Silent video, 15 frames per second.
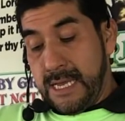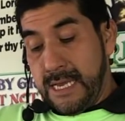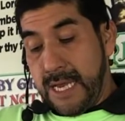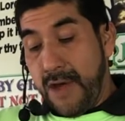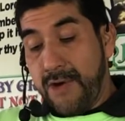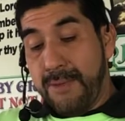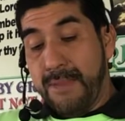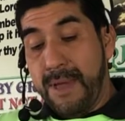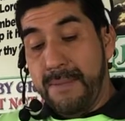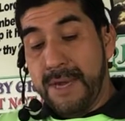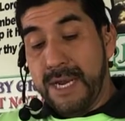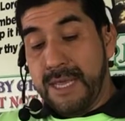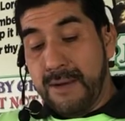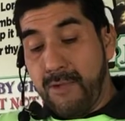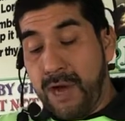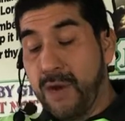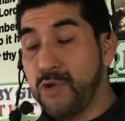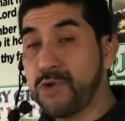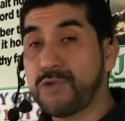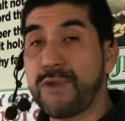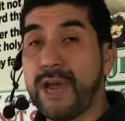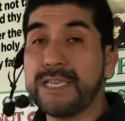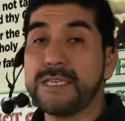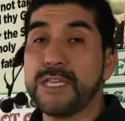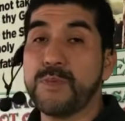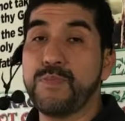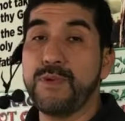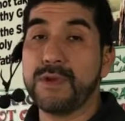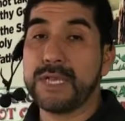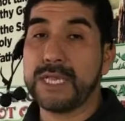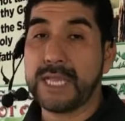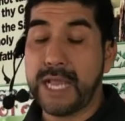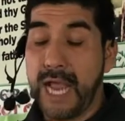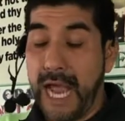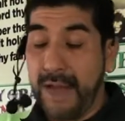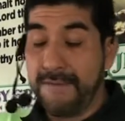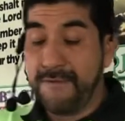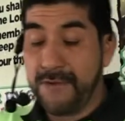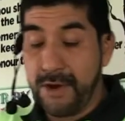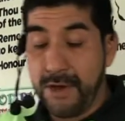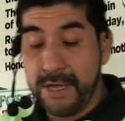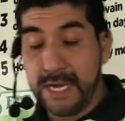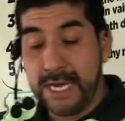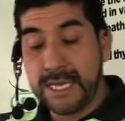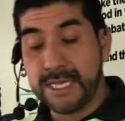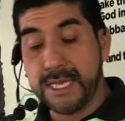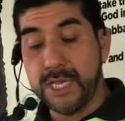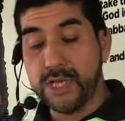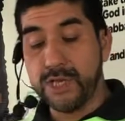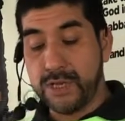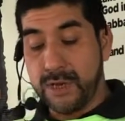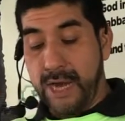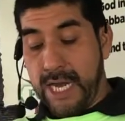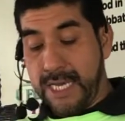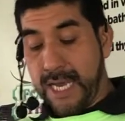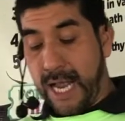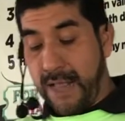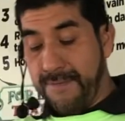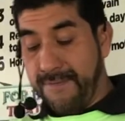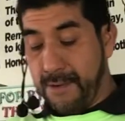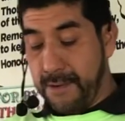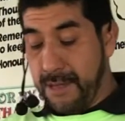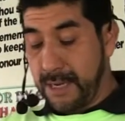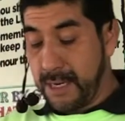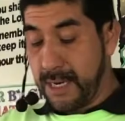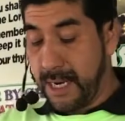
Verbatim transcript: Now remember, the one who writes this book is half brother, is Jesus Christ half brother.